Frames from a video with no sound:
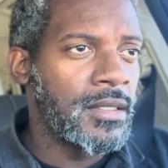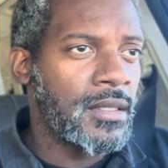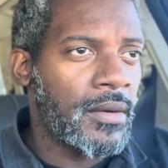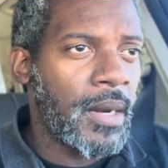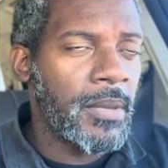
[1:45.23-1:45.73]

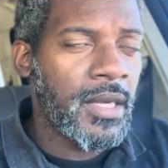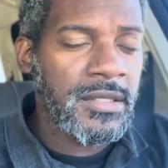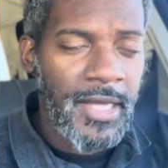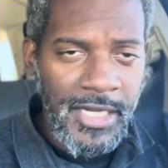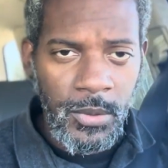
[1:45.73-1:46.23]
All right,
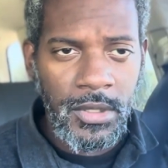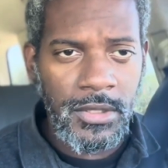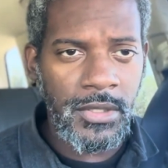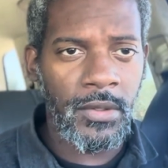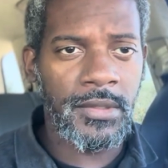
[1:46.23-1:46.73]
because that's what
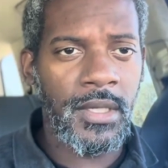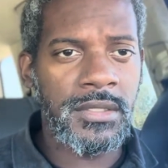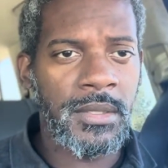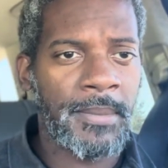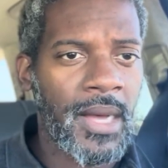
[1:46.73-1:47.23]
this whole thing
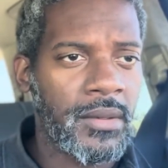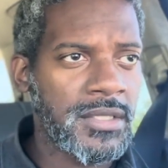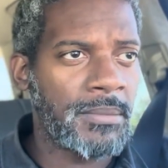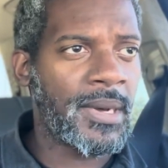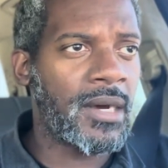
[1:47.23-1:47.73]
is about.
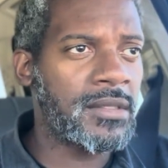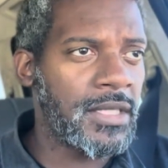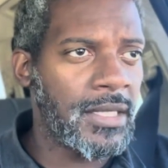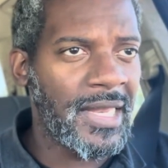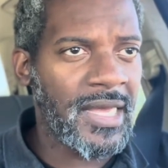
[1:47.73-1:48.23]
It's about
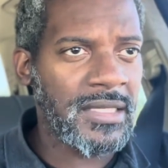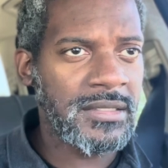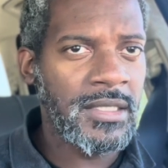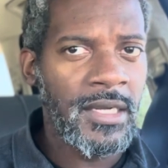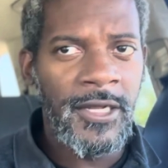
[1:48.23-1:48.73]
the elect
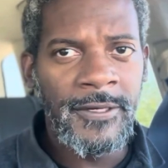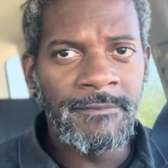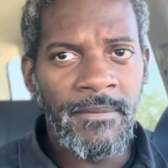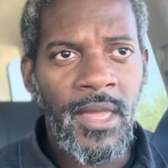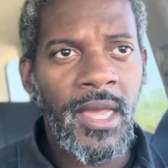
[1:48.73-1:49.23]

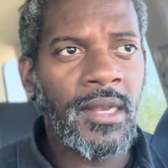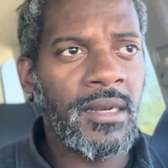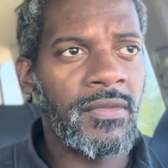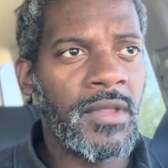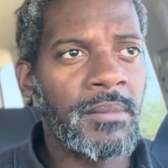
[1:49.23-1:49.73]

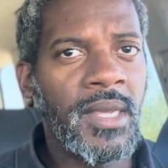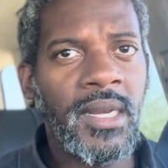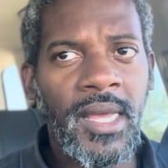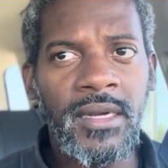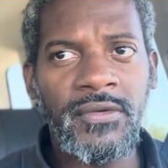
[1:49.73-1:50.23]
and them
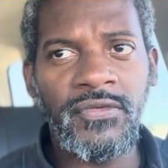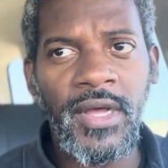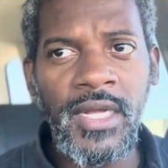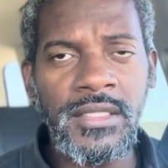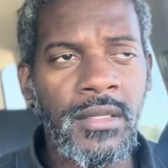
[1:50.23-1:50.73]
getting
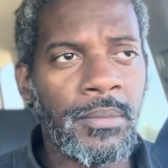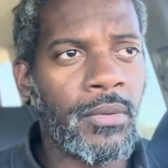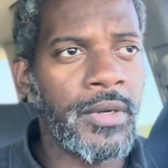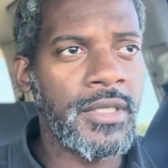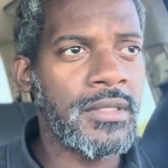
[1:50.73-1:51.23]
edified to the
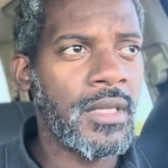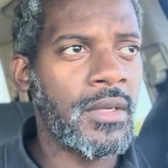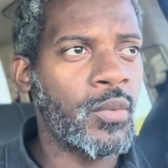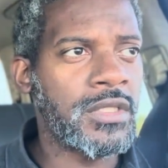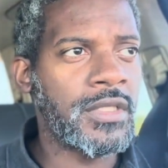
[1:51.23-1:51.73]
point
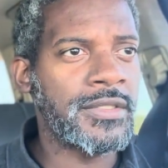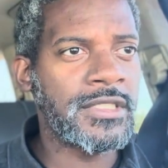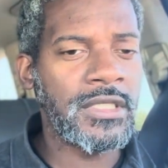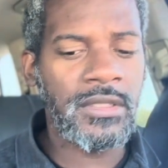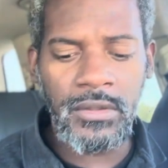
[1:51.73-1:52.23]
in which they're
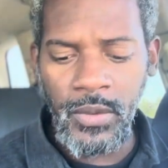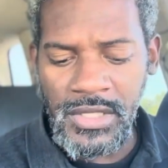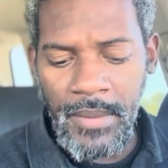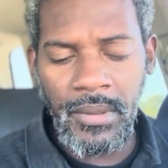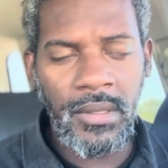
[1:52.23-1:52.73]
sealed,
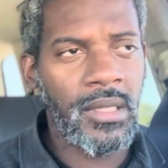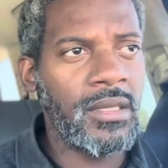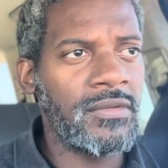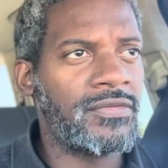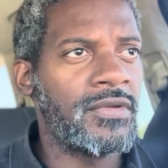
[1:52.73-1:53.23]
which I
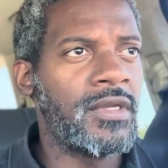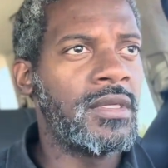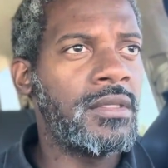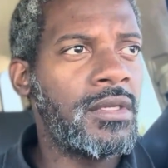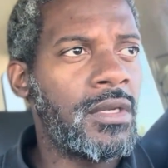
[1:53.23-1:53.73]
believe,
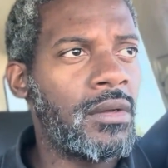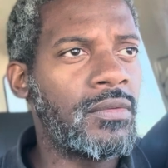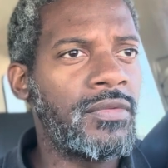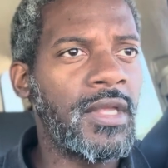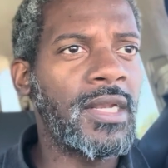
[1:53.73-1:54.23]

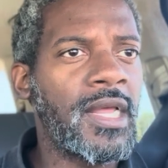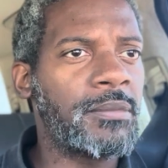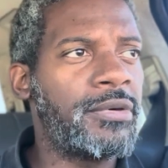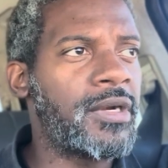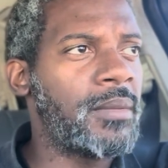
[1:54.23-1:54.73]
the
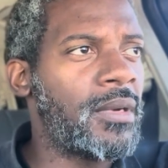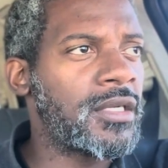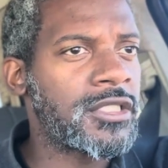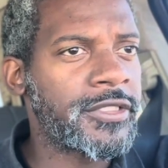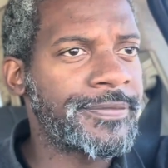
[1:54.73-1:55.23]
elect pretty
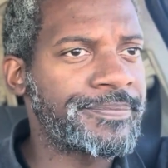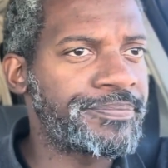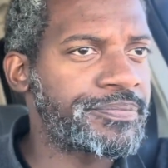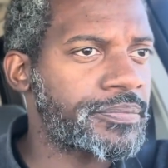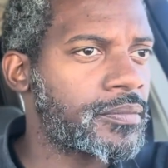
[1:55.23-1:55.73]
much
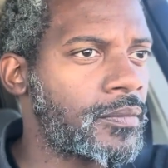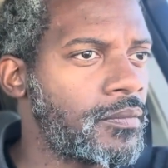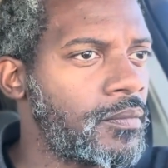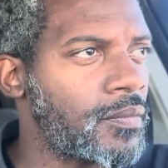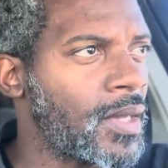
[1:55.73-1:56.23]

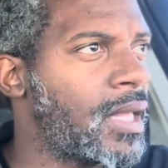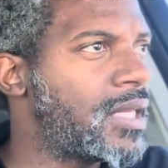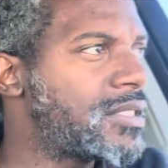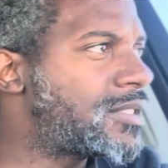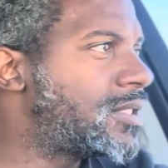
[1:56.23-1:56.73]

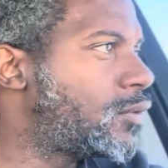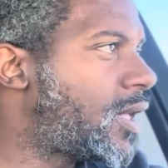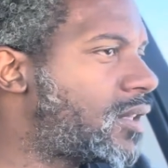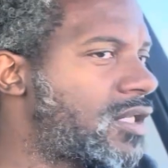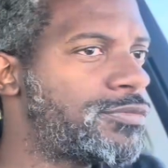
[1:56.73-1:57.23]
is
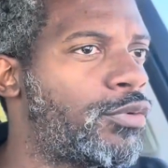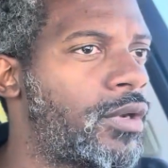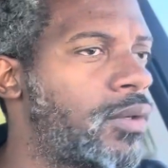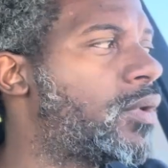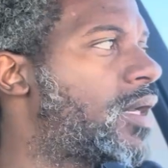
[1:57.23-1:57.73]
sealed at this
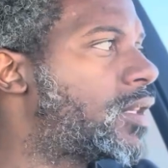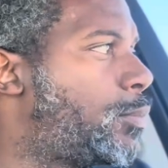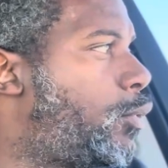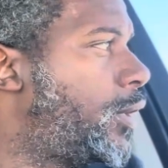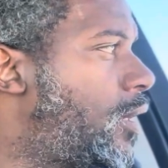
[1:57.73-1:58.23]
point. We're at the
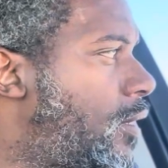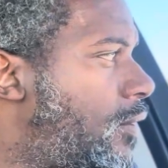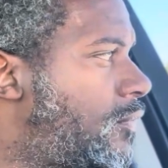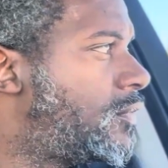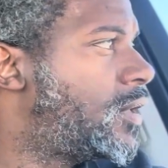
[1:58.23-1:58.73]
point
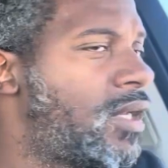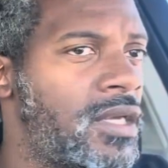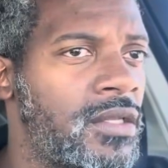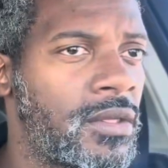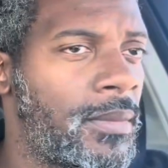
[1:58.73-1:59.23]
of
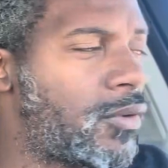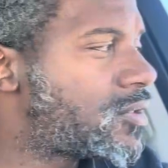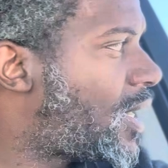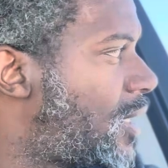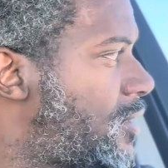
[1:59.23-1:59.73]
the Most High